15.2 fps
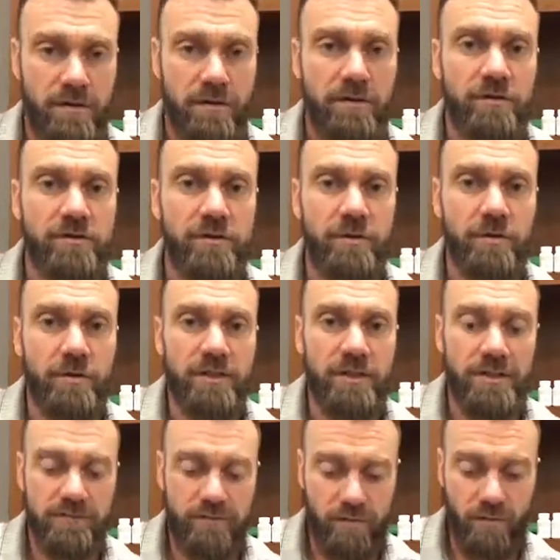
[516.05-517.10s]
so that we can
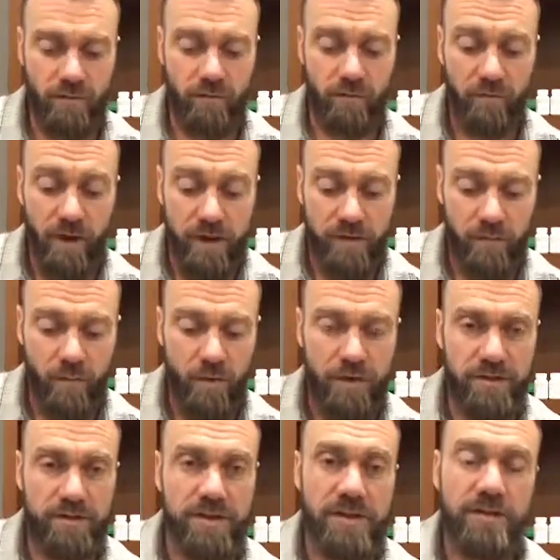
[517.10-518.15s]
give you the right
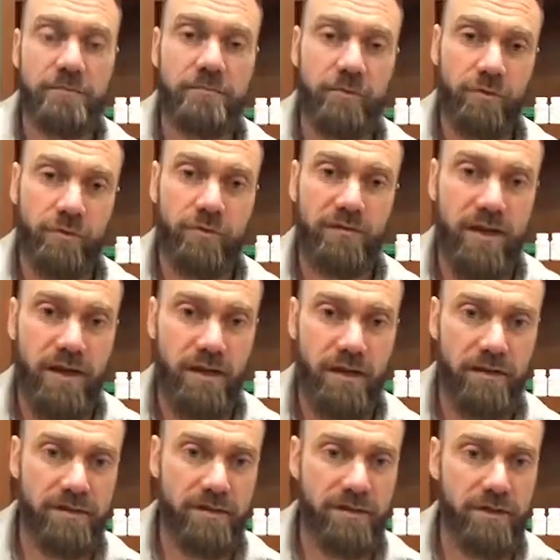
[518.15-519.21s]
one to improve that
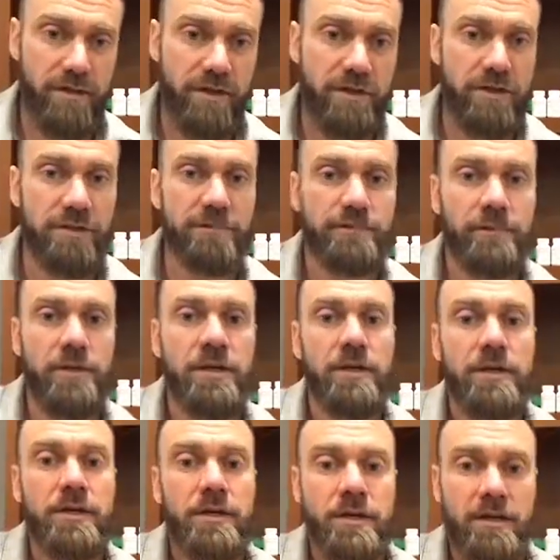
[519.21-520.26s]
concentration.
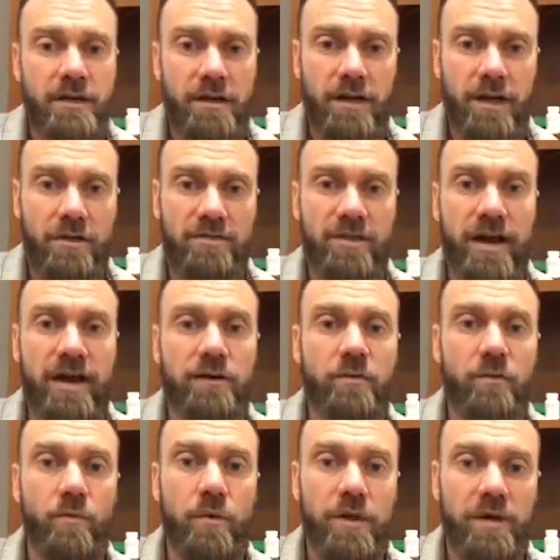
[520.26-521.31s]
Now
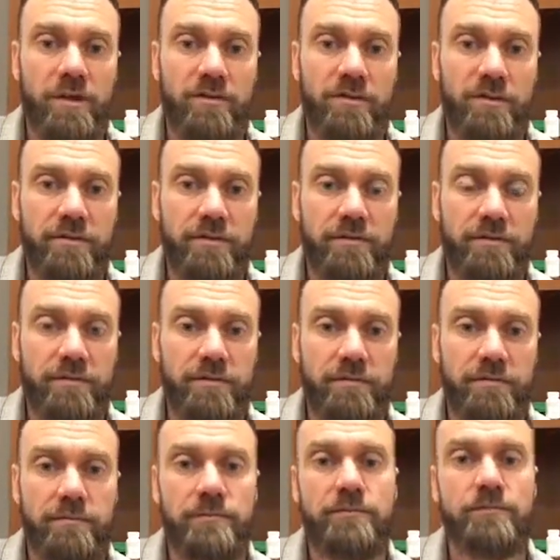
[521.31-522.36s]
that, with
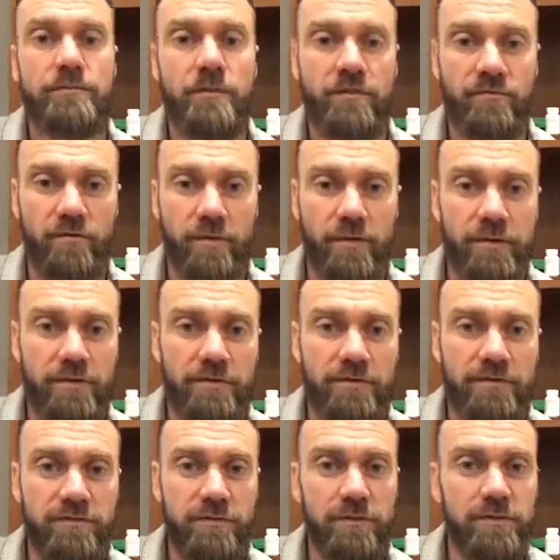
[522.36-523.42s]
avoiding
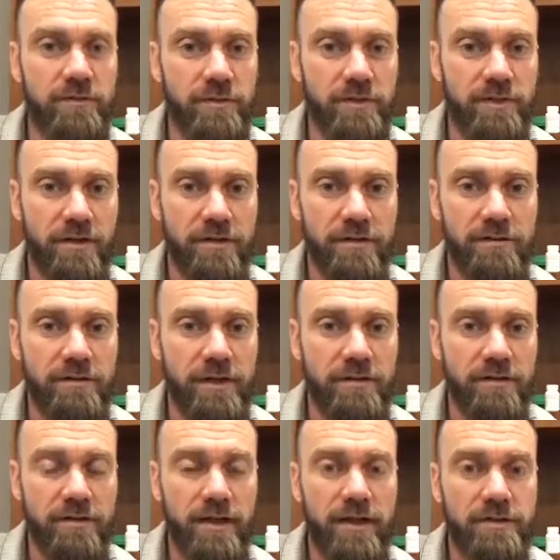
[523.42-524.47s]
those foods that we talked about in
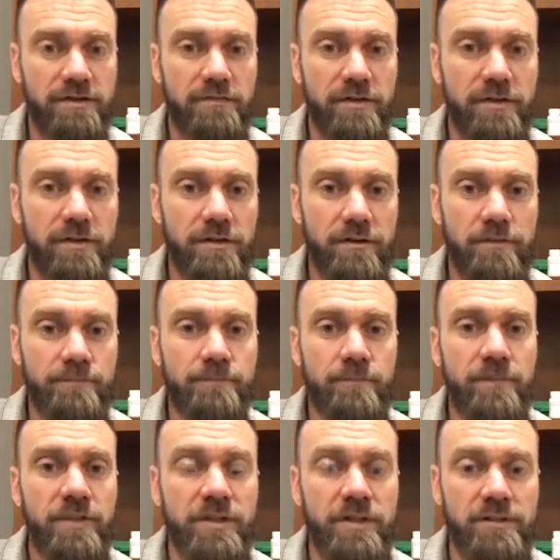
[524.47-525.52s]
the last video,
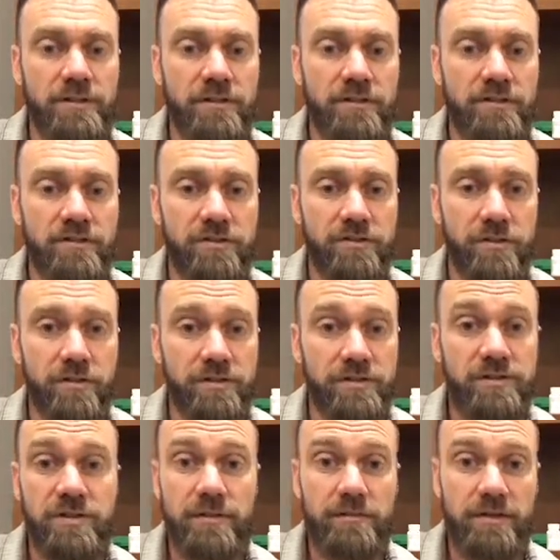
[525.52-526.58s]
is going to start
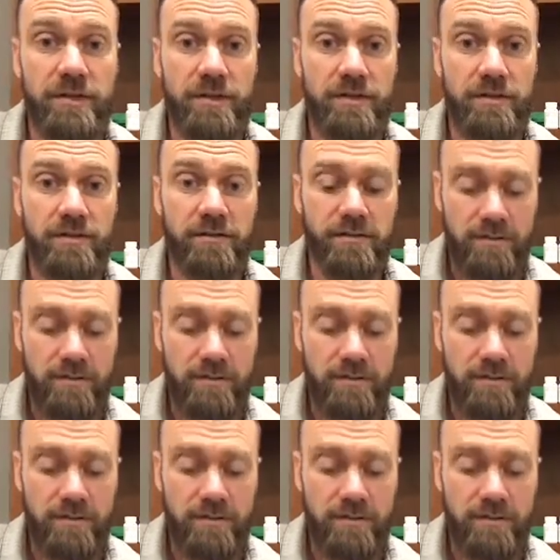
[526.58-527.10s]
stimulating